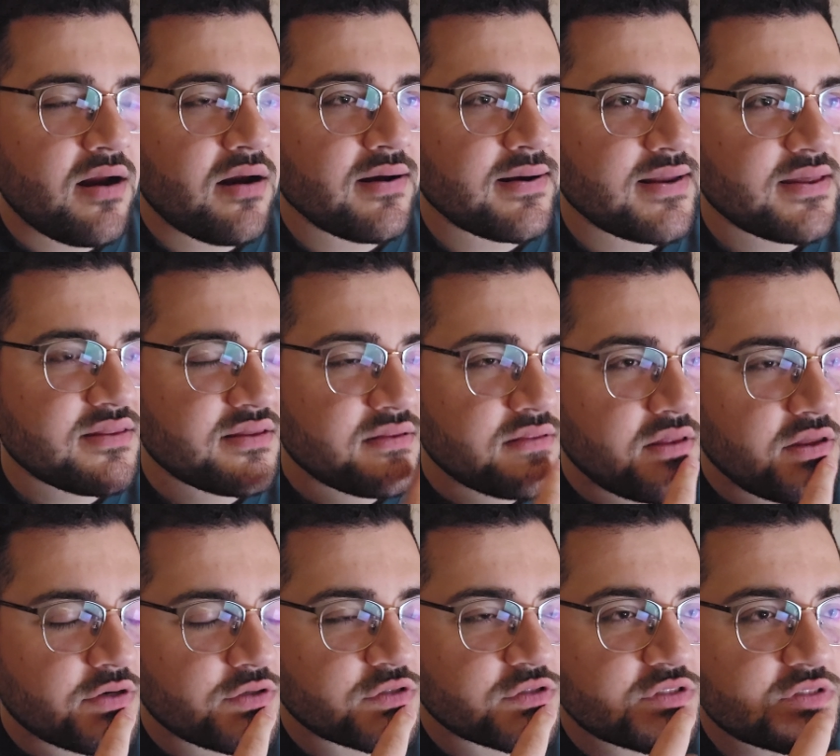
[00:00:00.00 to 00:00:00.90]
And I think they
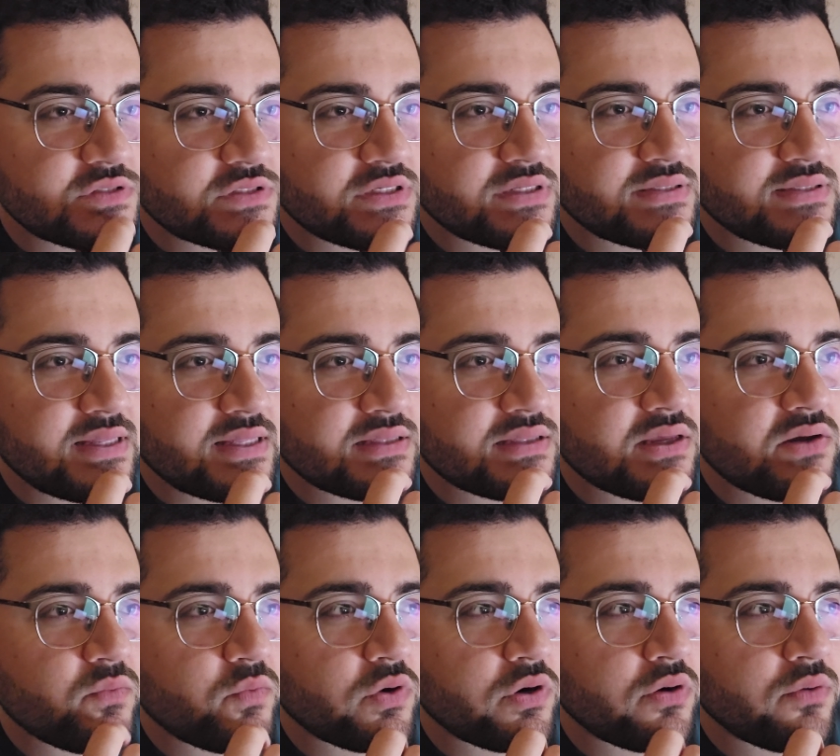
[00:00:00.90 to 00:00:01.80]
understood that they
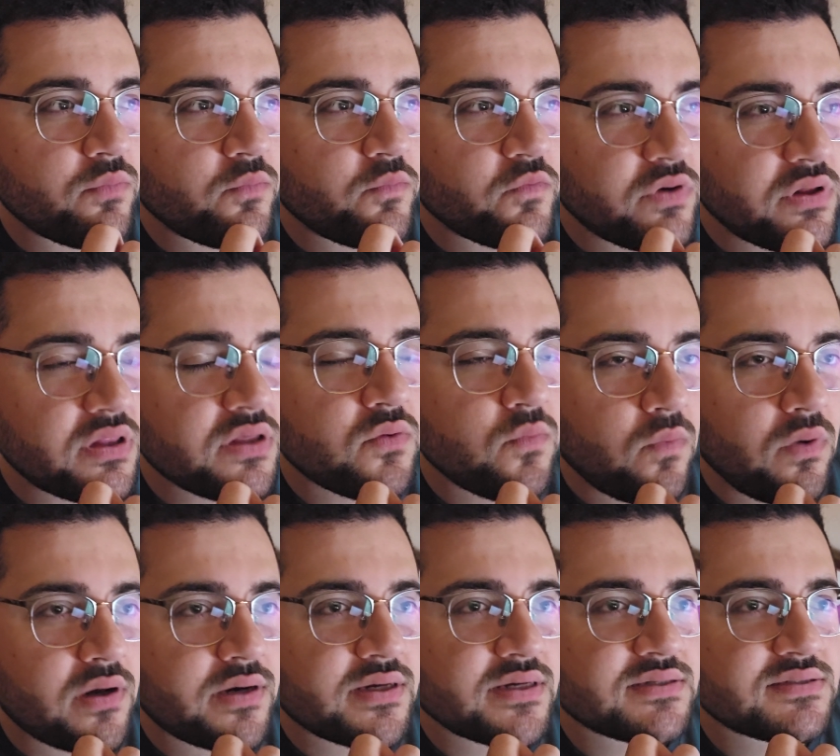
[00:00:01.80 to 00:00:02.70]
were really
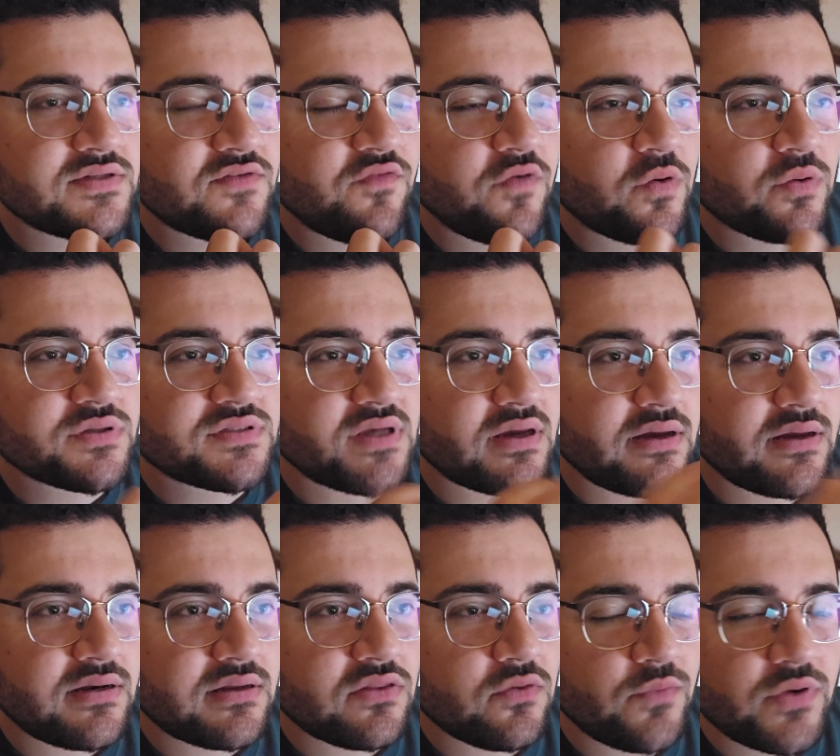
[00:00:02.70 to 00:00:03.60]
wanting to focus on
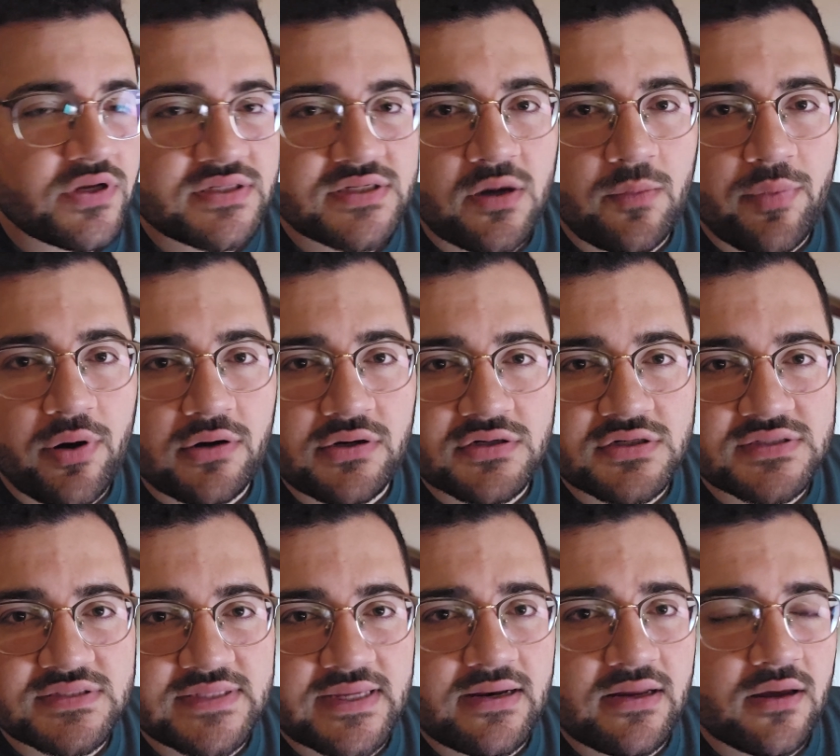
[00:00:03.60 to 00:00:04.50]
getting the retail partners
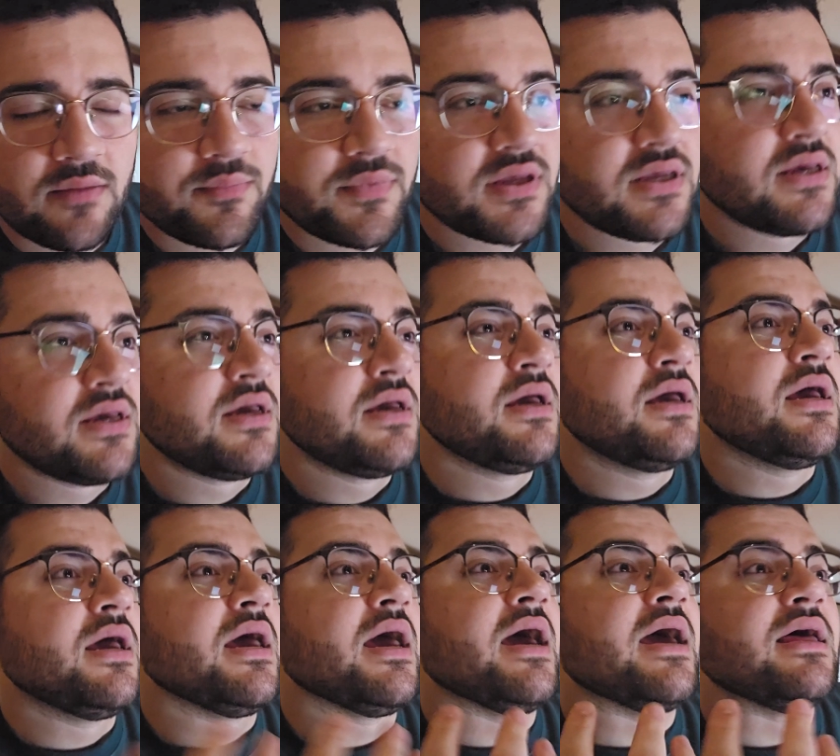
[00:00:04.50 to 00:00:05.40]
set up
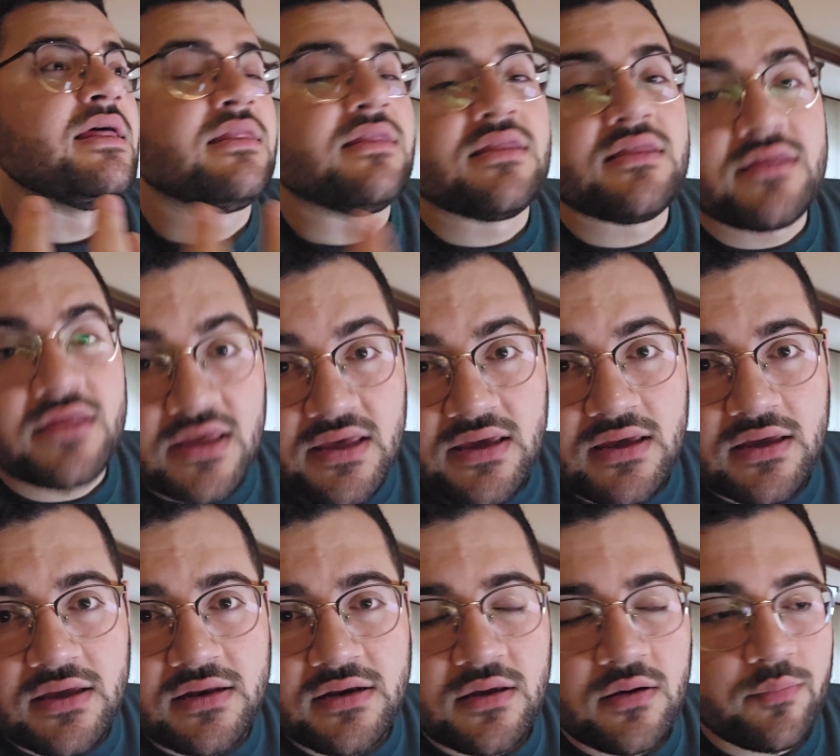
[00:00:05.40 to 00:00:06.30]
and
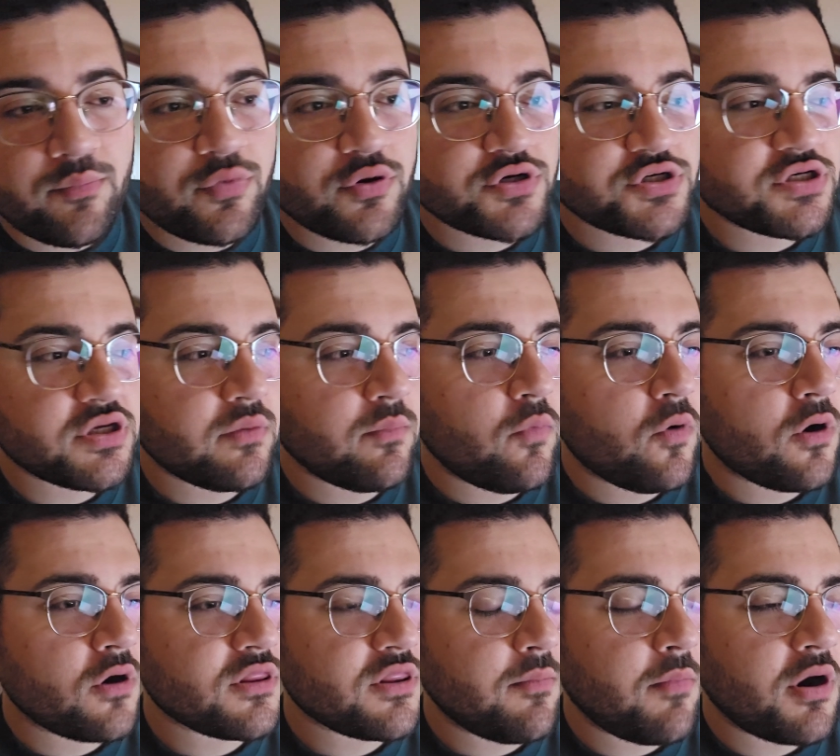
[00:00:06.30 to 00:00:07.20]
then pushing more
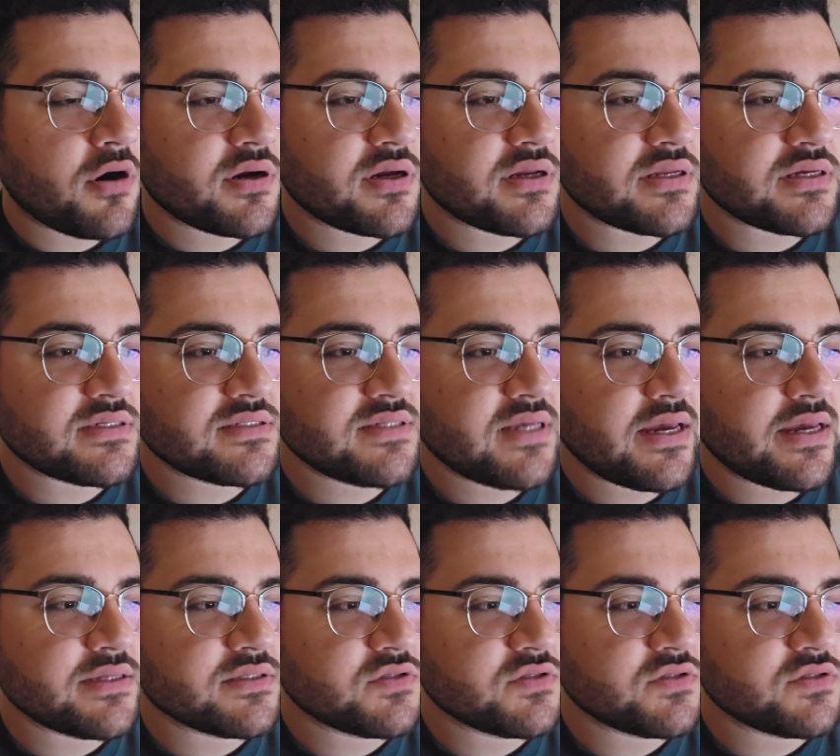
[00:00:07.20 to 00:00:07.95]
on the marketing side.